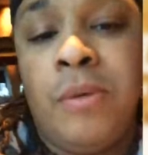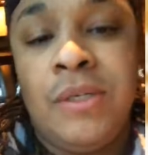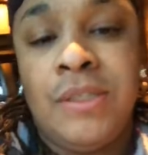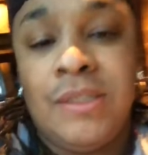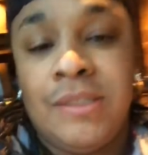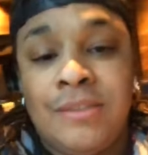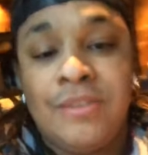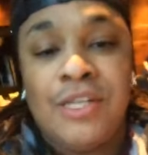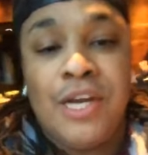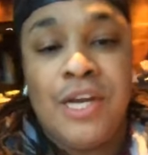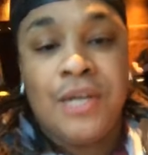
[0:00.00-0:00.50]
in
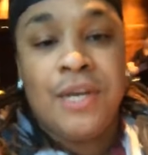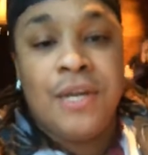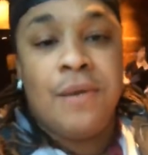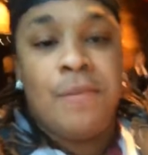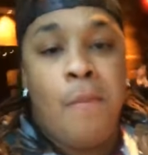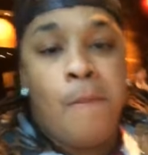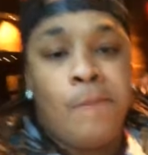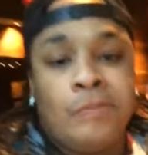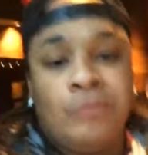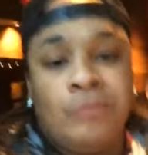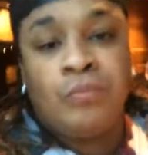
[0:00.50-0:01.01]
Kentucky
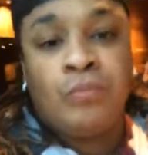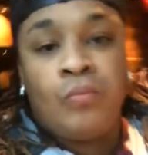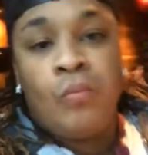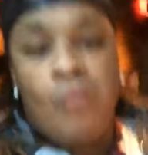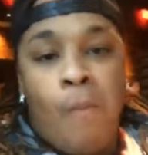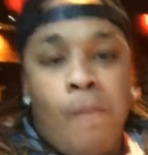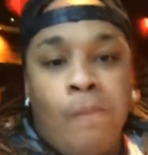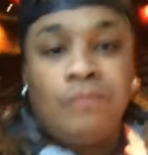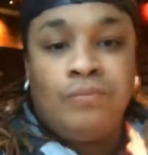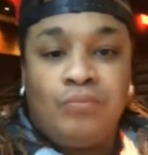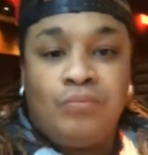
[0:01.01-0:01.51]

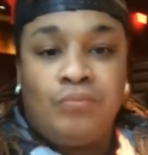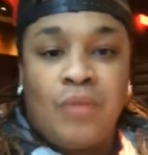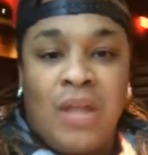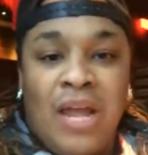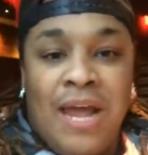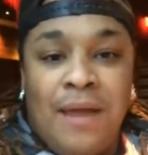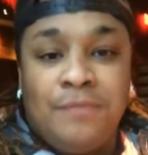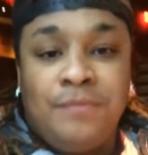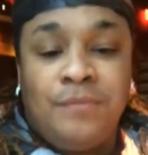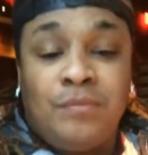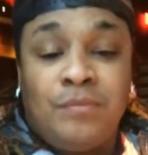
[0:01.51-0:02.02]

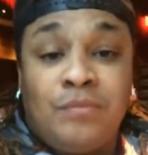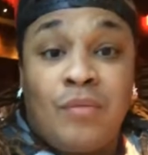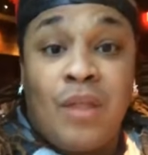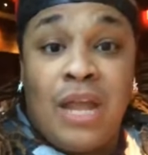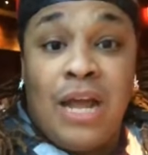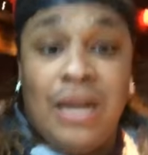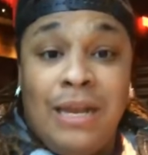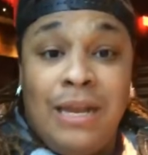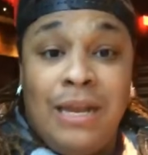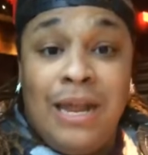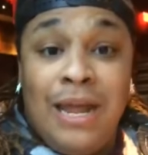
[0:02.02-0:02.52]
at
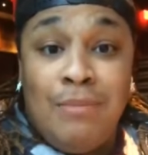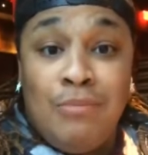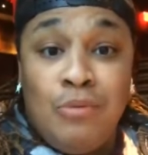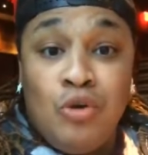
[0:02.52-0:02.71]
a